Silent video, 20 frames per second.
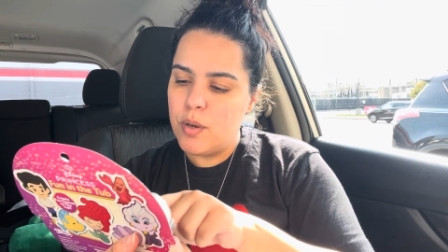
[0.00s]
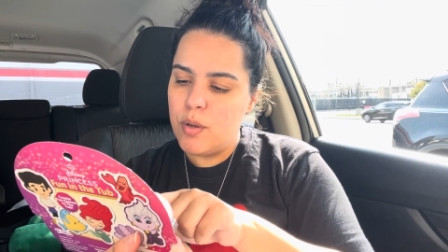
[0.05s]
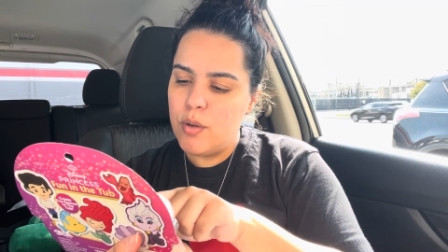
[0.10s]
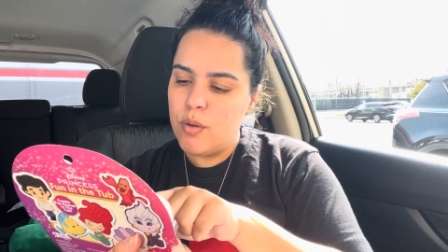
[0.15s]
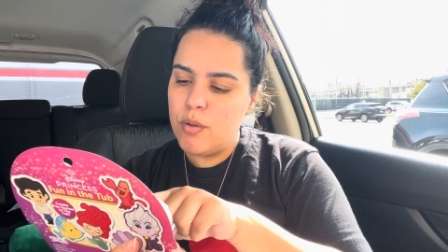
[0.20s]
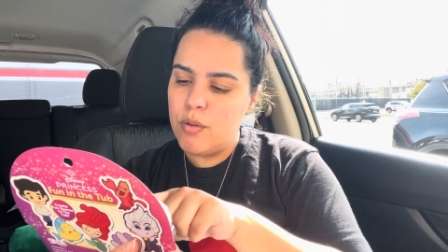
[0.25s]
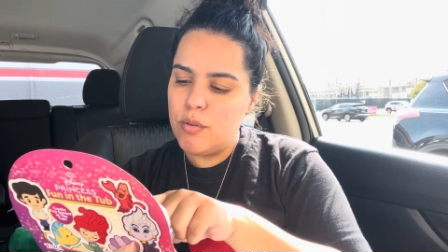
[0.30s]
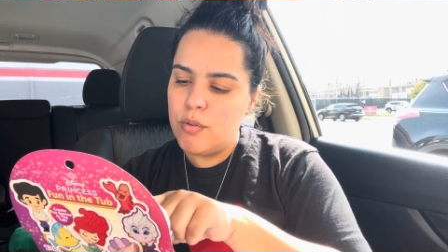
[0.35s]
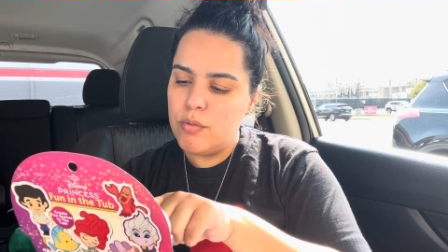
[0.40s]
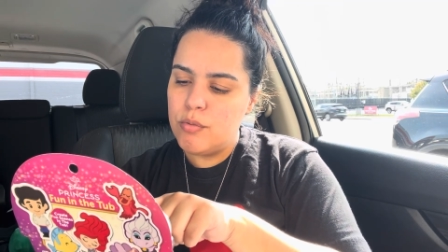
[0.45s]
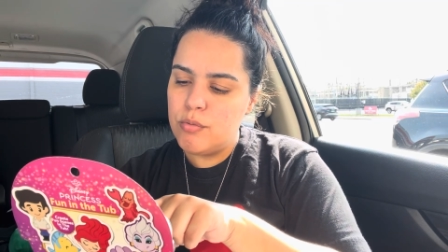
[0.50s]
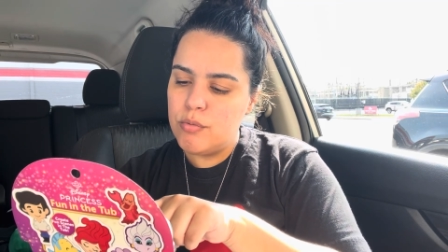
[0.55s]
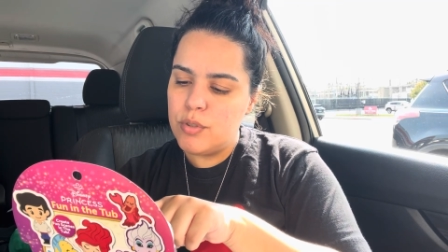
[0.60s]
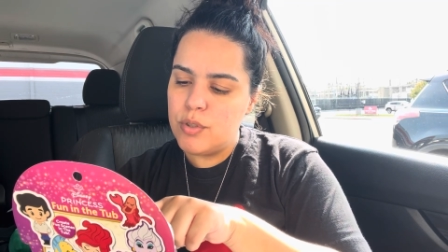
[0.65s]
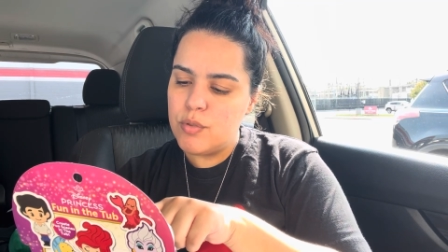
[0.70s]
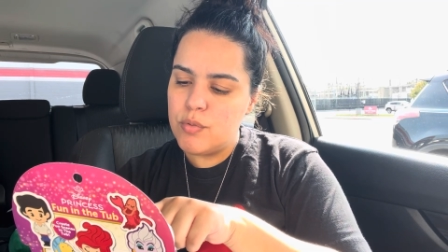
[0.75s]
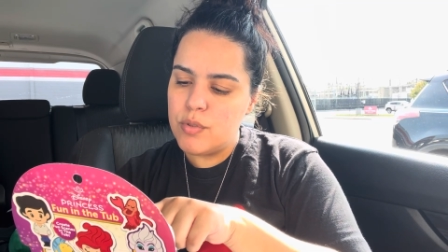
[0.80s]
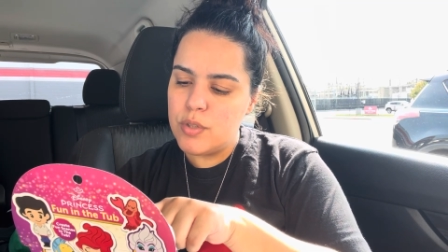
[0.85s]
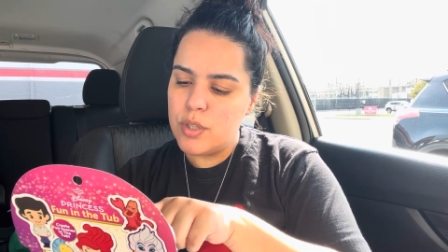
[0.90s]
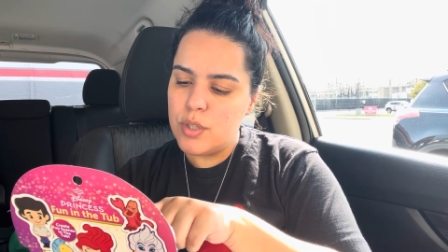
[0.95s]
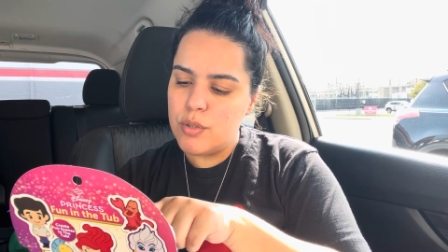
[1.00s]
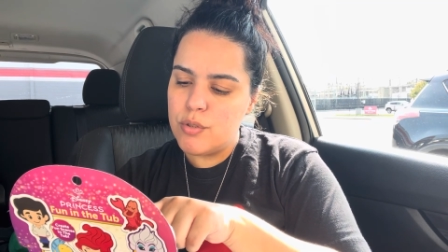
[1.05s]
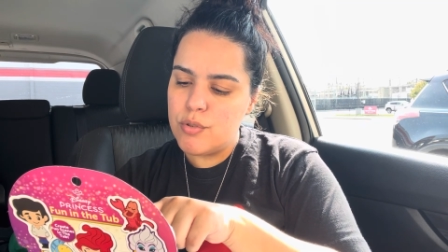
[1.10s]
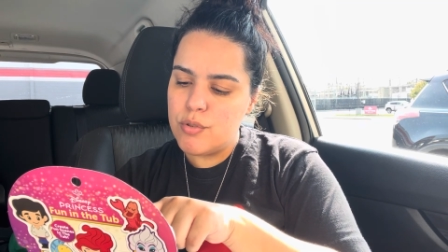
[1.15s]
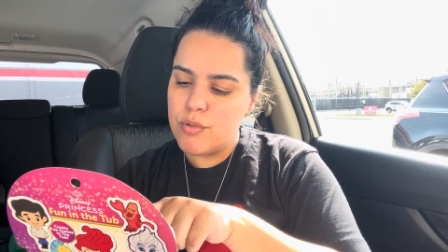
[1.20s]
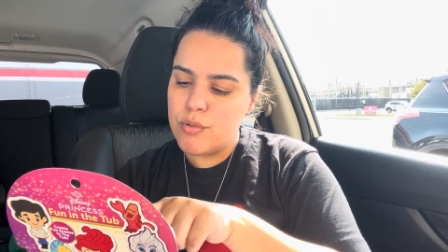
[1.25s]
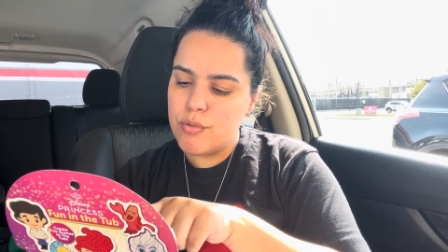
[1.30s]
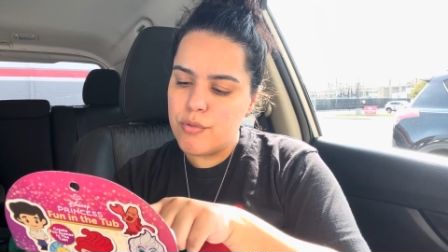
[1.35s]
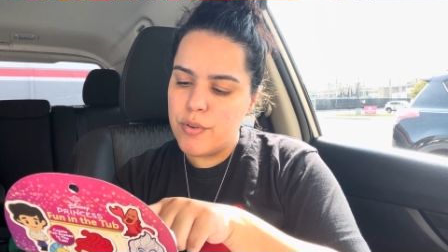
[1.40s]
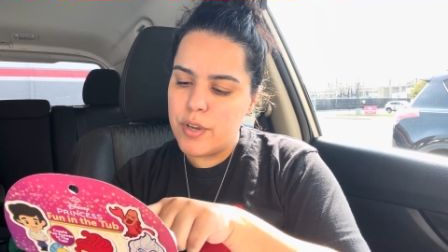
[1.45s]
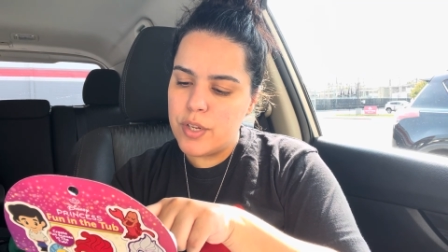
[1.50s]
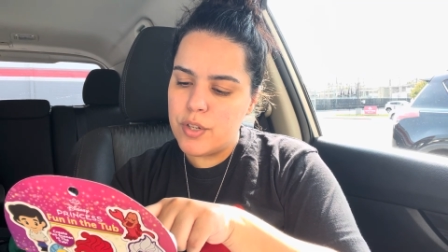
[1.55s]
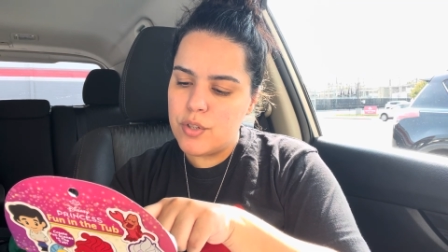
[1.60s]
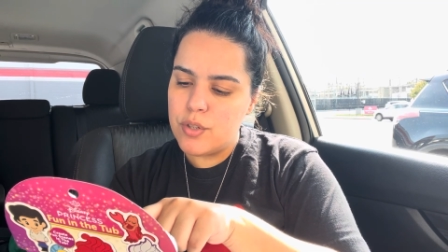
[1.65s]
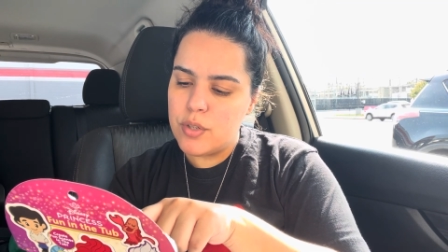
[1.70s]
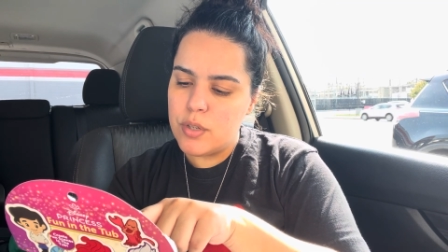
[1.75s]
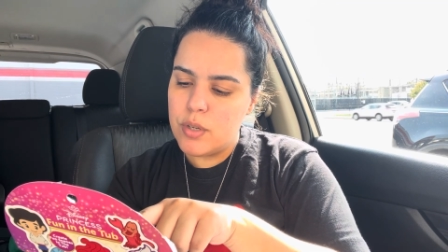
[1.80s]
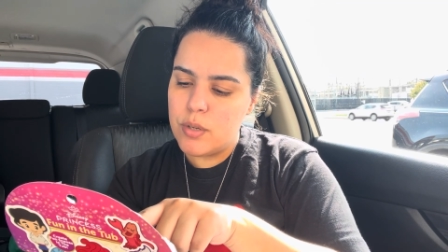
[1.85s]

Oh, this one's a little scratched